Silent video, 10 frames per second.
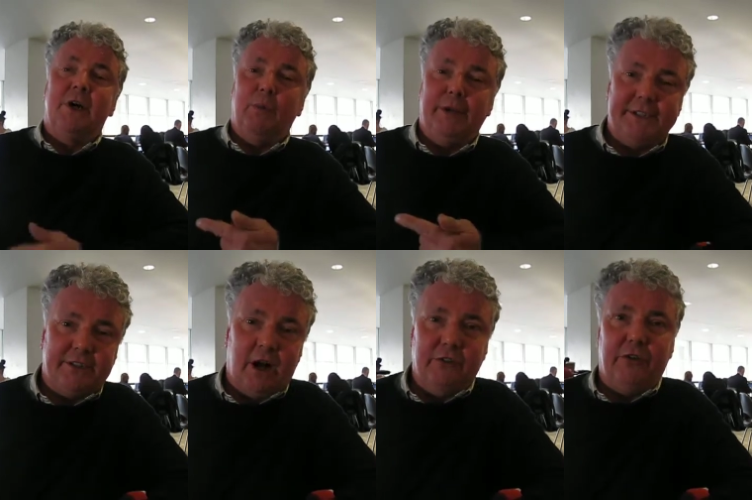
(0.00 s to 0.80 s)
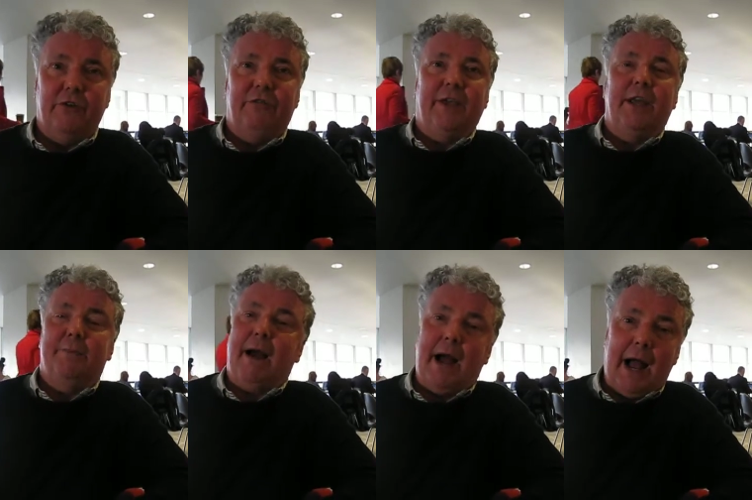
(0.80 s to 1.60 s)
We started to think
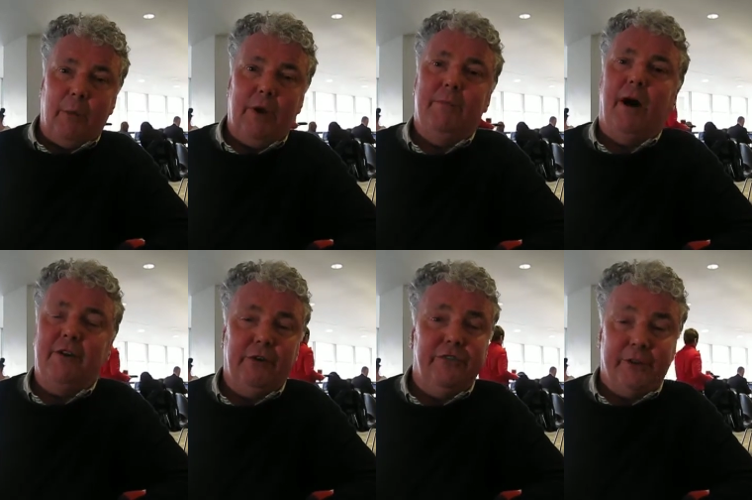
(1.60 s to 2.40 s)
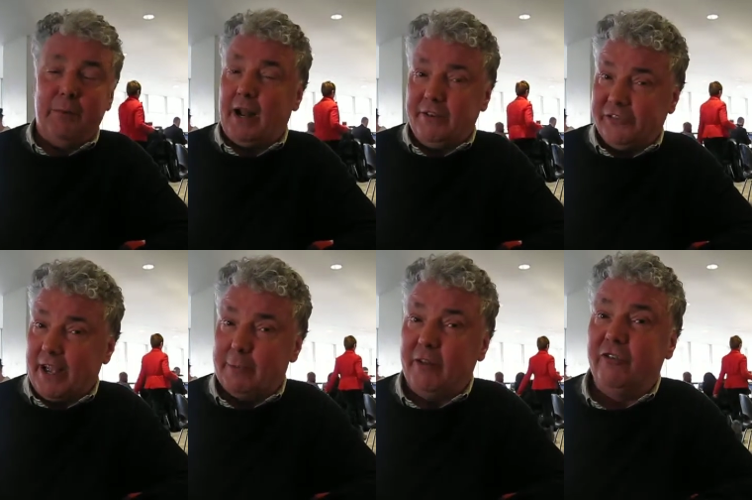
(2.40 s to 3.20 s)
about how we might do some kind of
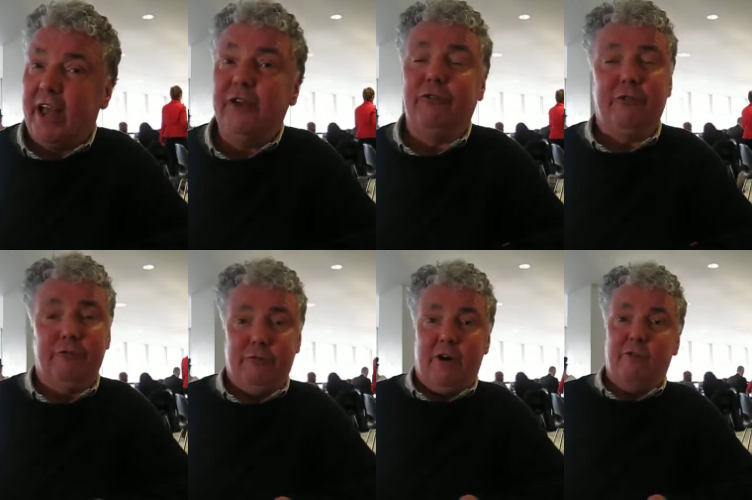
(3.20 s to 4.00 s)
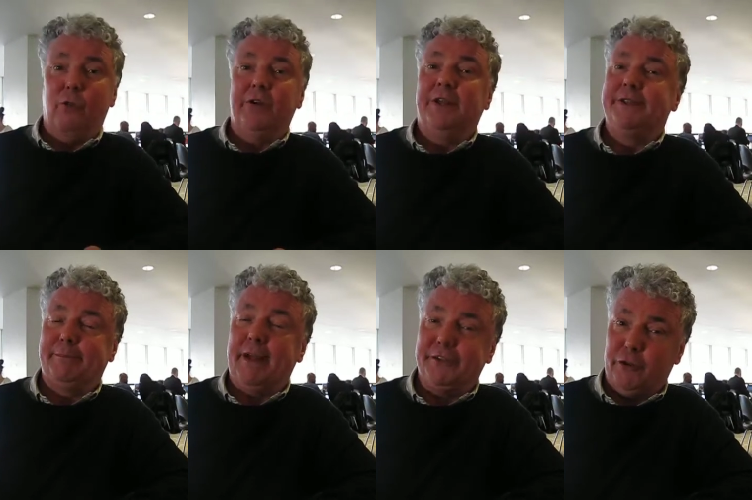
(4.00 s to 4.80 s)
segmentation for our audience
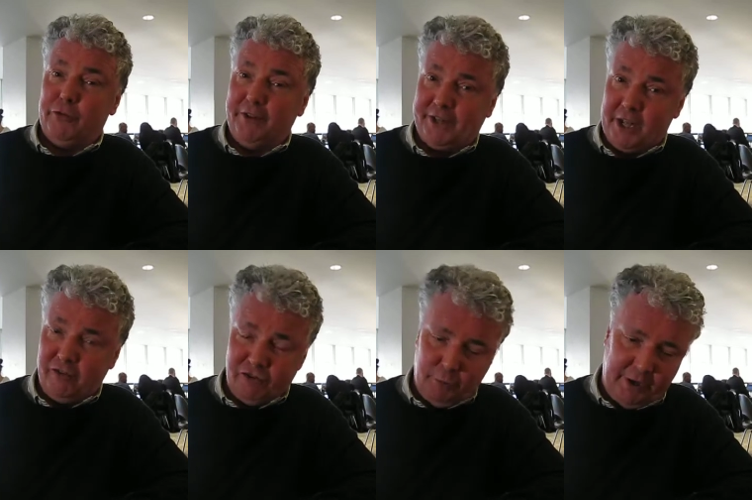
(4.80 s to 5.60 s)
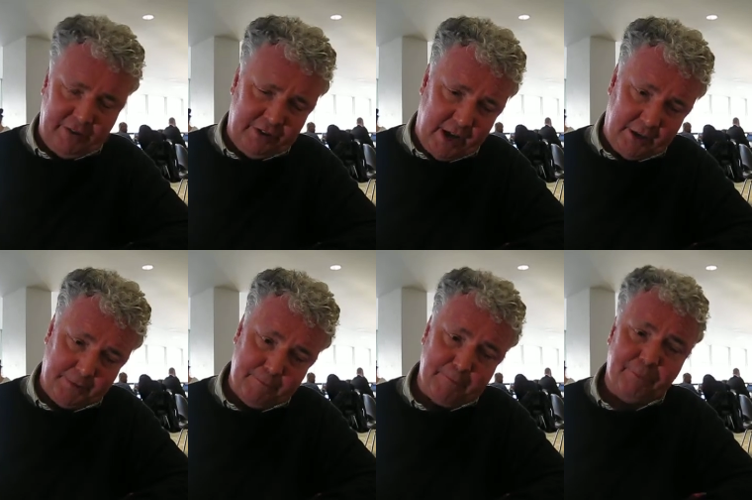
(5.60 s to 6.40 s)
based on the research that we'd done
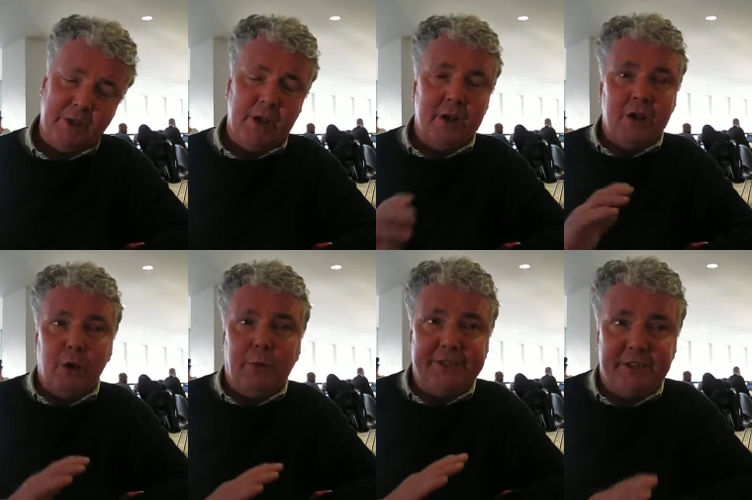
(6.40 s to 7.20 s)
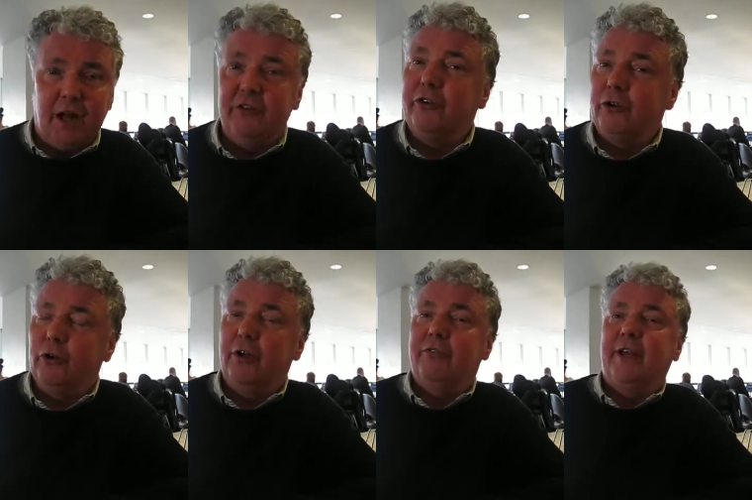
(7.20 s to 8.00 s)
we started to
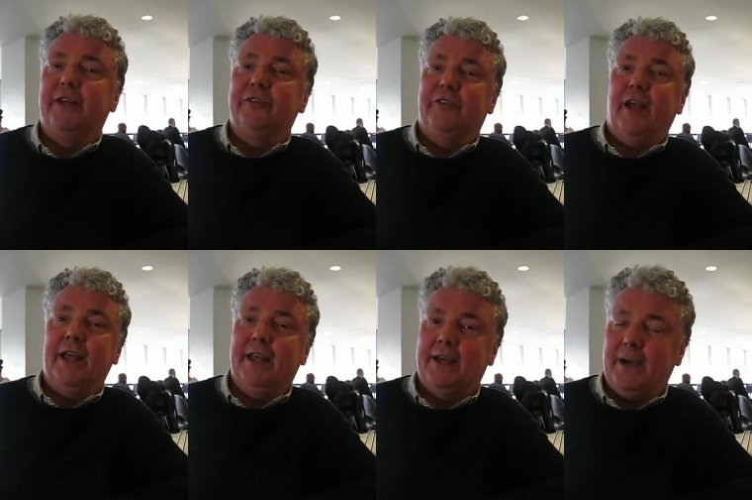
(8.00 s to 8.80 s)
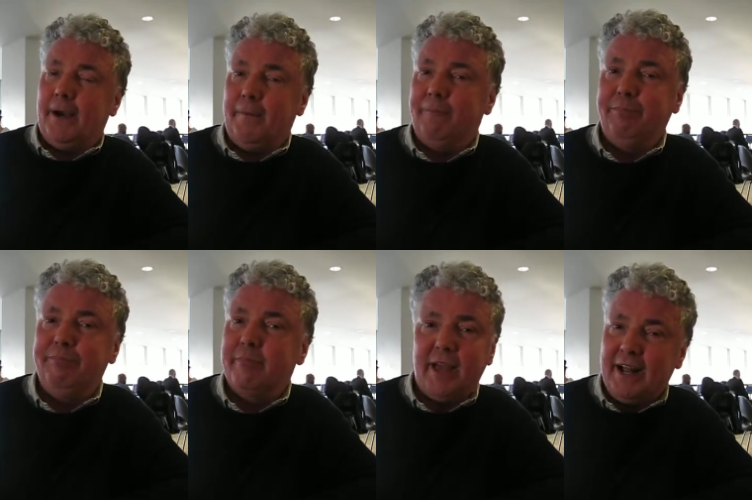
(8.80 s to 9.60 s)
look at things like um,
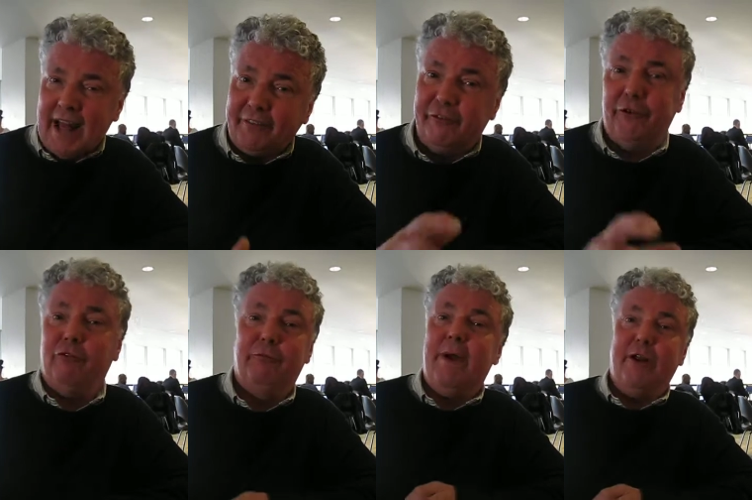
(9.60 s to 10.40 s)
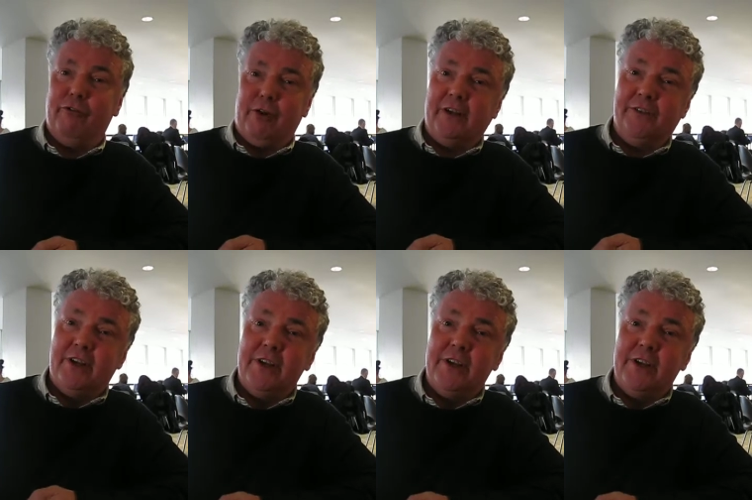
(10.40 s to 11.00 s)
an Ansoff matrix,